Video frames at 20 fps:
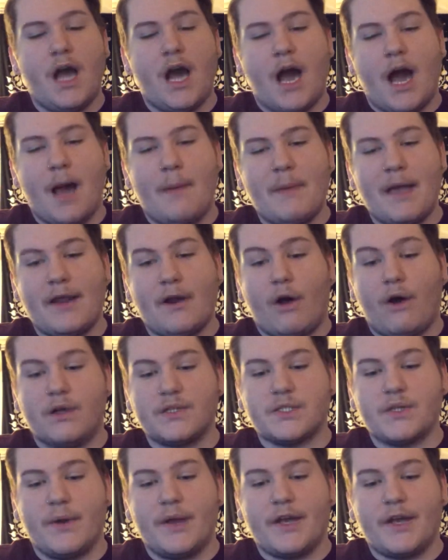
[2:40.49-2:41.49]
Um, and
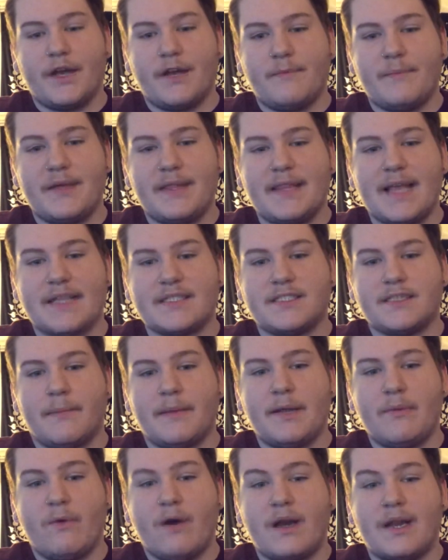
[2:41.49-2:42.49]
also it could have been that
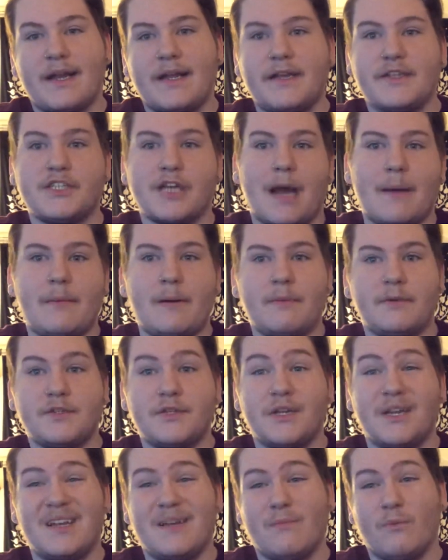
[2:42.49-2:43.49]
somebody wanted a job
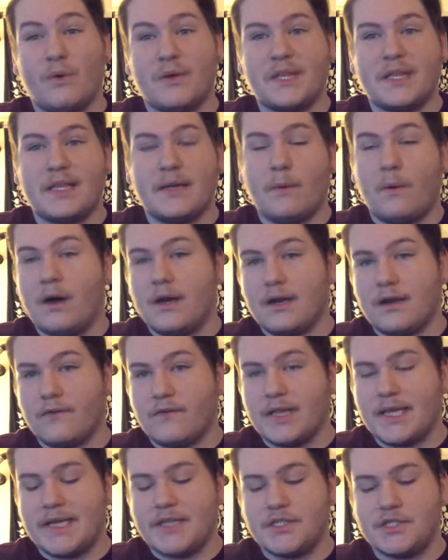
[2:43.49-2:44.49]
opportunity more than they wanted a
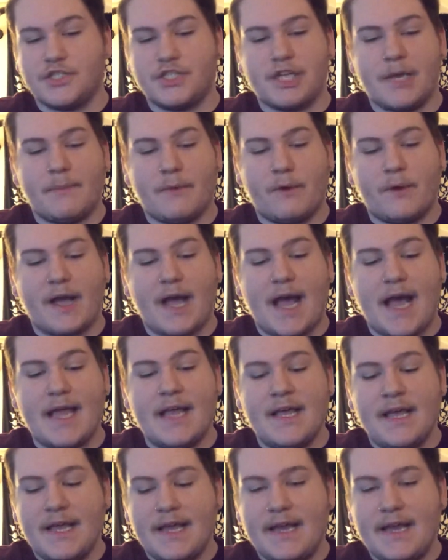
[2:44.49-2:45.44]
relationship, okay?